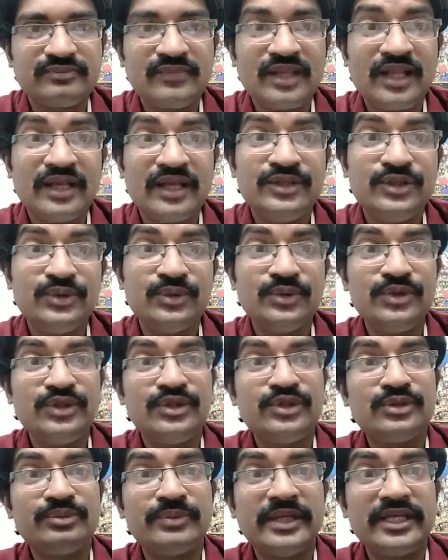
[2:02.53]
You need
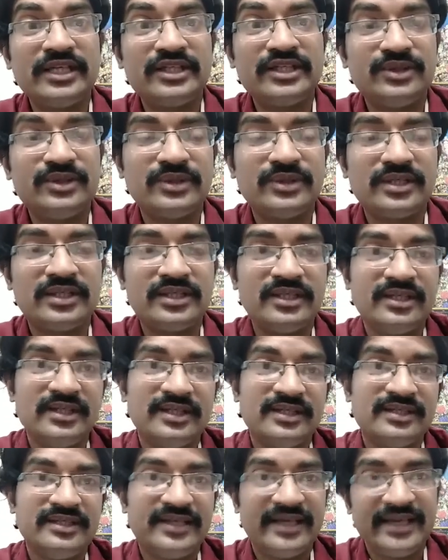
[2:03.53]
to make sure
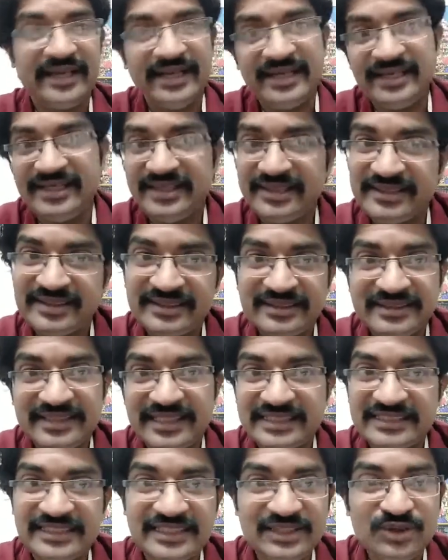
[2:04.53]
the head
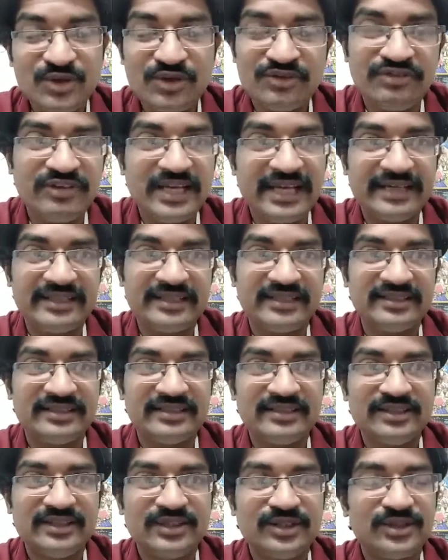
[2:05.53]
doesn't go flatten.
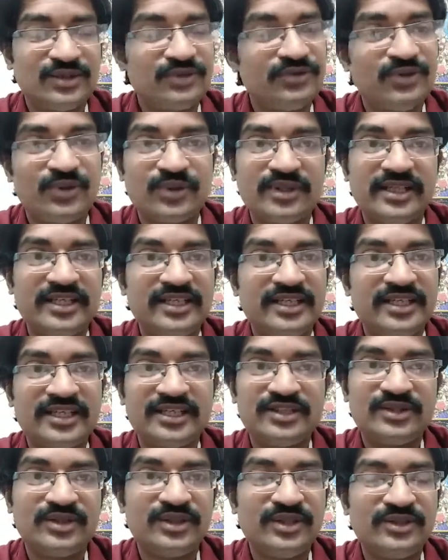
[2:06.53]
For that there is
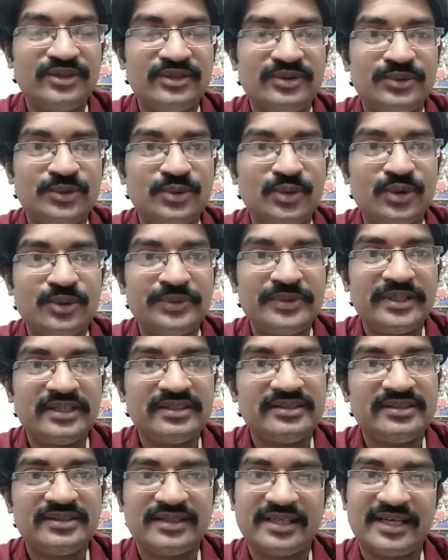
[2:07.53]
only two options.
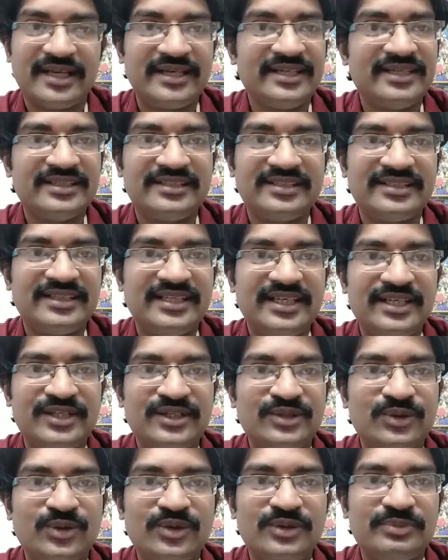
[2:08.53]
Raika takia I
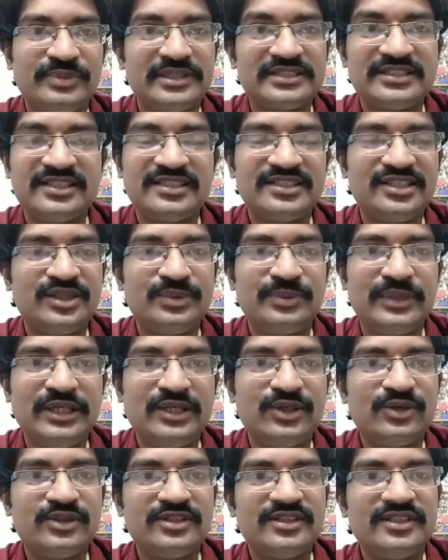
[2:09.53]
told, mustard seed pillow,
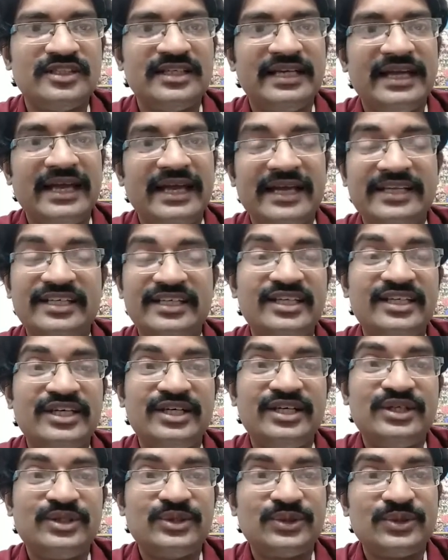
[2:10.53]
and in
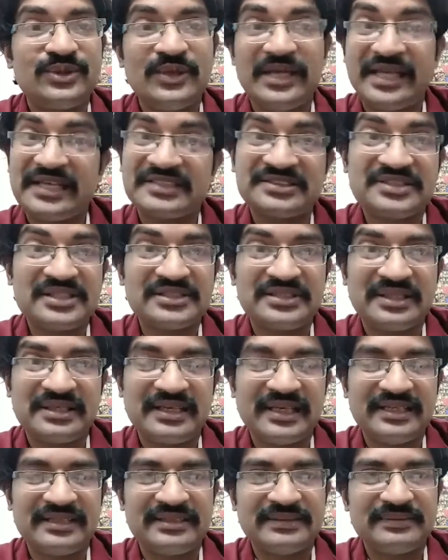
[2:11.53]
addition to that extra
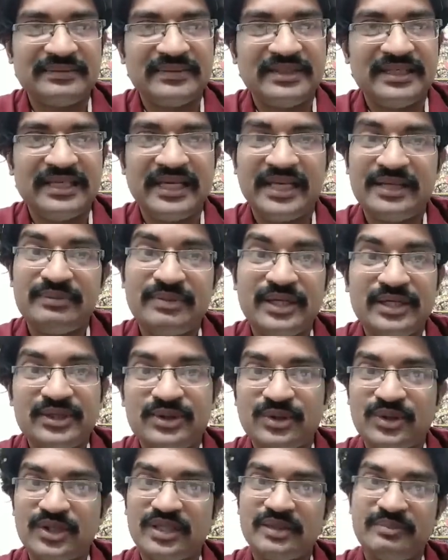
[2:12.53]
sunlight, and make
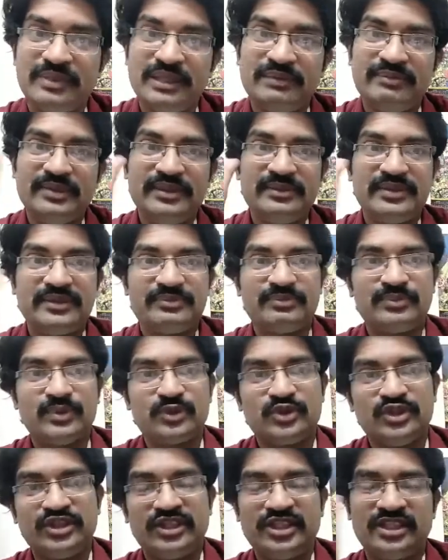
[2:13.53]
sure the baby
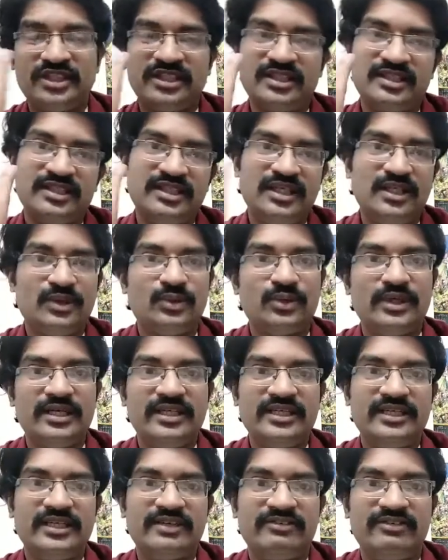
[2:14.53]
positioned equally
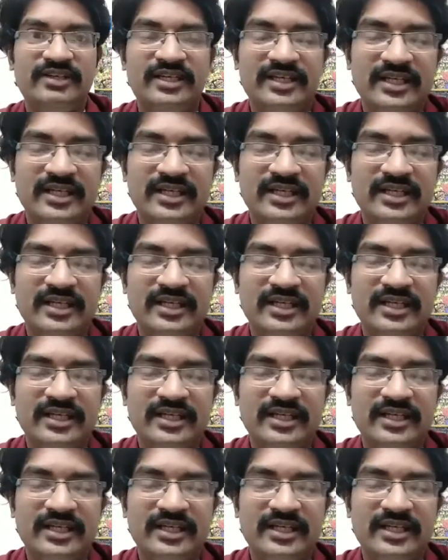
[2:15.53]
every time.